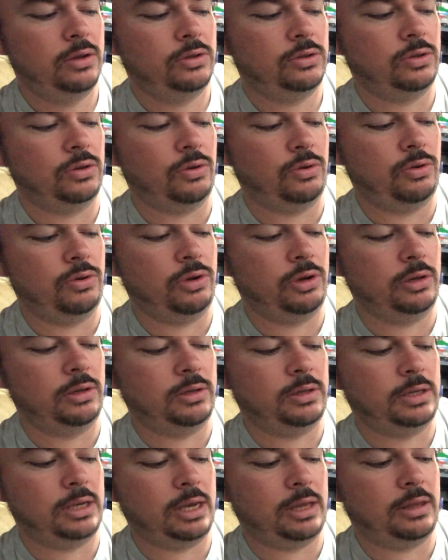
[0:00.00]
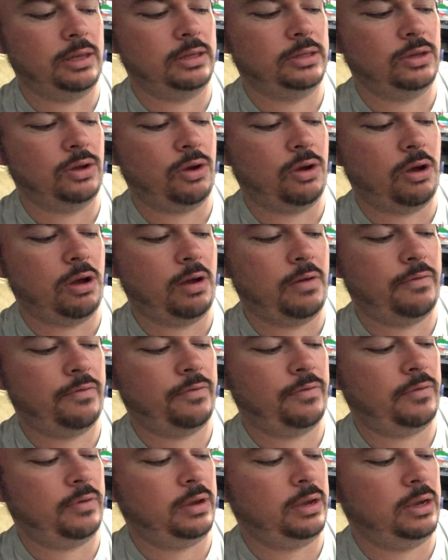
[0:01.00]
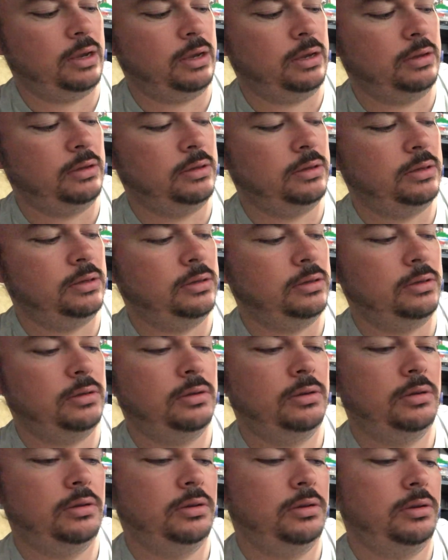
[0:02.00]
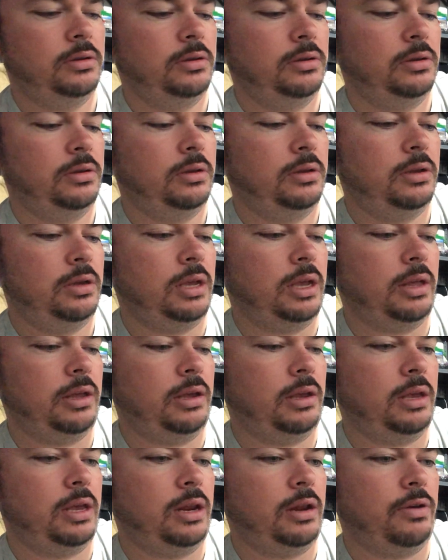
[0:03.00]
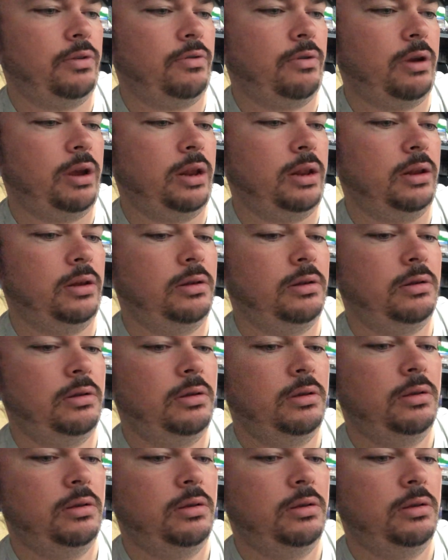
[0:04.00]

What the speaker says: so you could take this off and get it graded.